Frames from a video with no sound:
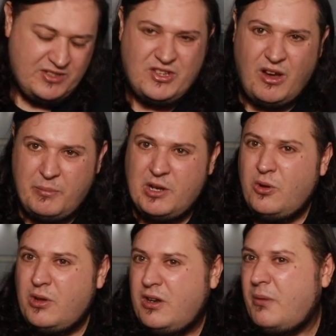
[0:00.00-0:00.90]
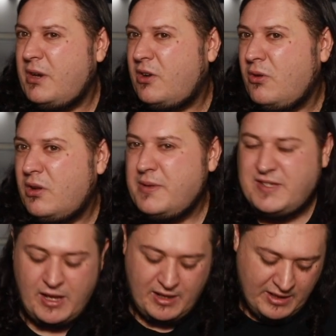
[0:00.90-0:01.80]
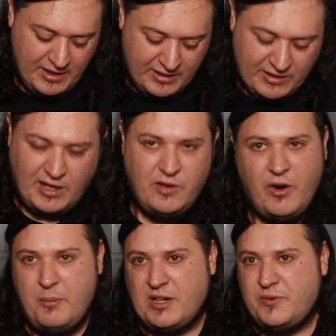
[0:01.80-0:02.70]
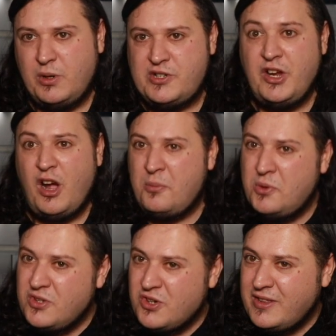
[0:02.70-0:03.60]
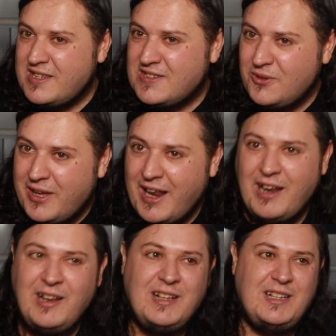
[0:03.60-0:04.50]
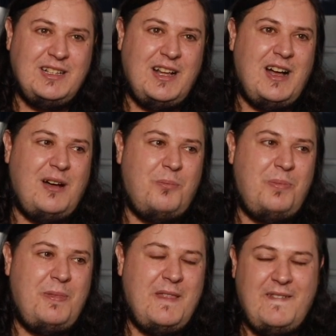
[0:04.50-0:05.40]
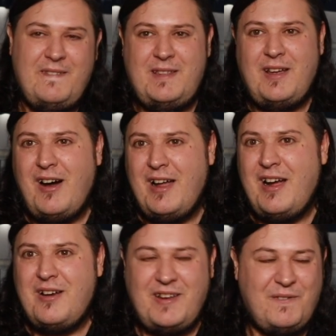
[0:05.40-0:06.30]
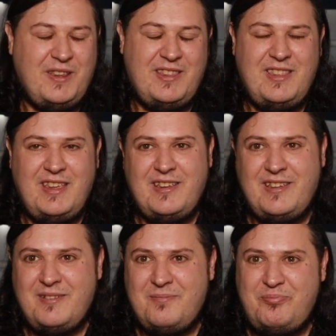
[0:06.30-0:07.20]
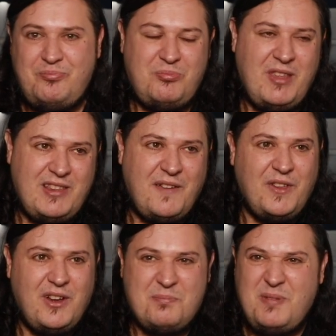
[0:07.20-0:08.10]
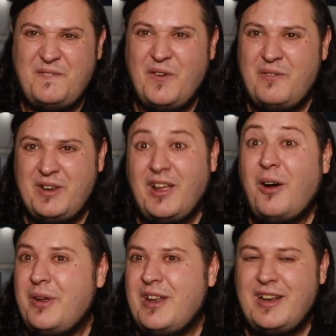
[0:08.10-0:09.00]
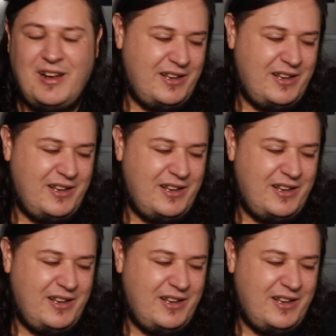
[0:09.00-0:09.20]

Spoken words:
So I'm gonna call it quits there. Thank you very much for watching. I hope you enjoyed this look at it. I know I definitely got a bit further to go in it.